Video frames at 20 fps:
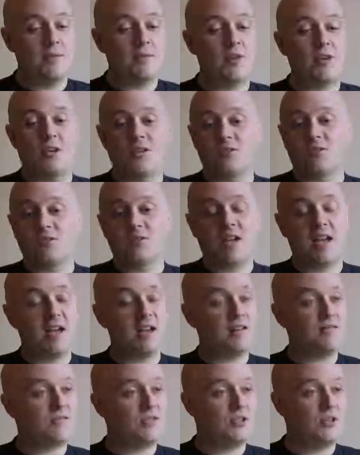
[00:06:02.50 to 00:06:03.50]
then we also
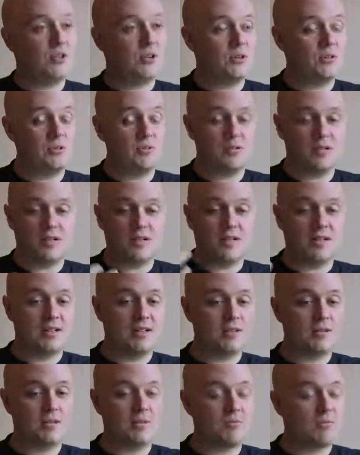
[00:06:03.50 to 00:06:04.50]
have, you know,
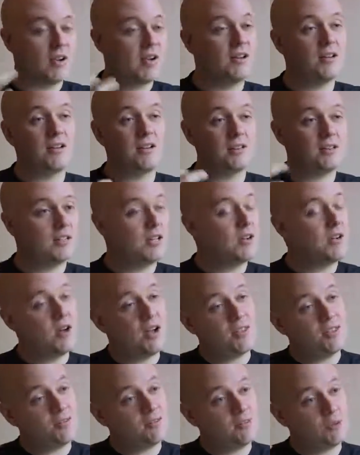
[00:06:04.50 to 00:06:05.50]
a writer, you know,
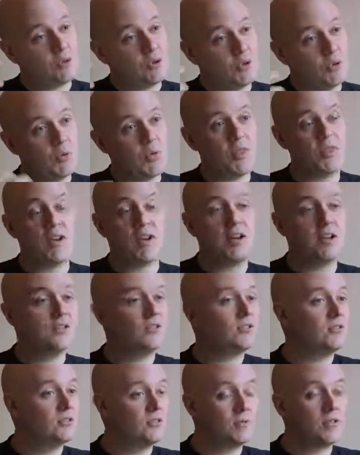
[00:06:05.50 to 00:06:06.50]
on the floor with
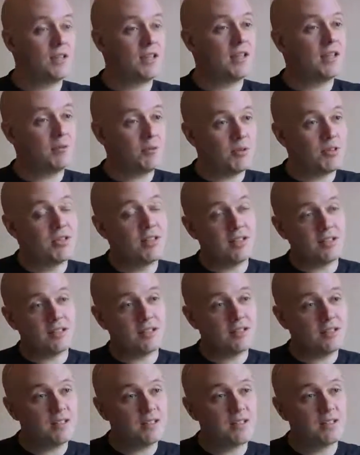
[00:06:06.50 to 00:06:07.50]
us who's really able to get into
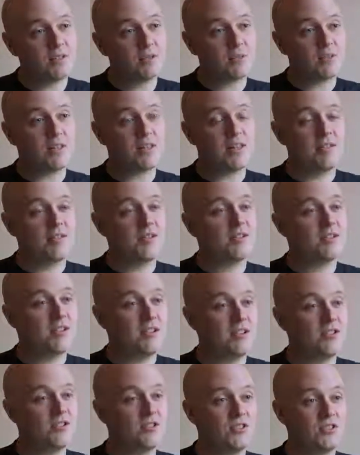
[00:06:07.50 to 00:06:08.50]
details with the level
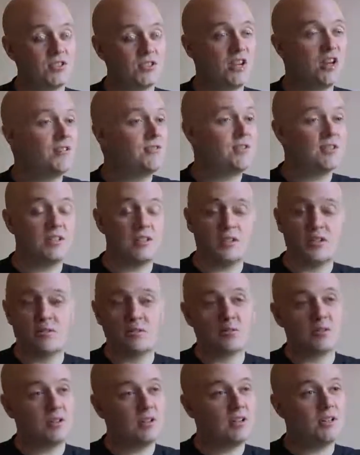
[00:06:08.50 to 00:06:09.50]
designers and stuff, and, you know,
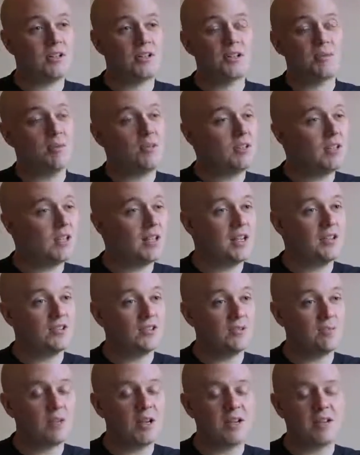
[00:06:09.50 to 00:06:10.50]
we're all in
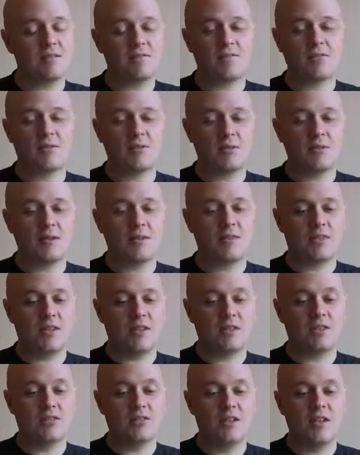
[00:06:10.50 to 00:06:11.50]
communication back and forth about
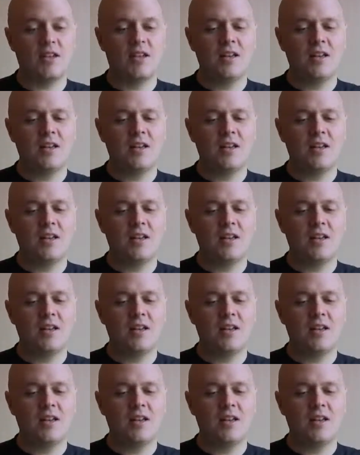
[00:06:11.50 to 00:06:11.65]
things.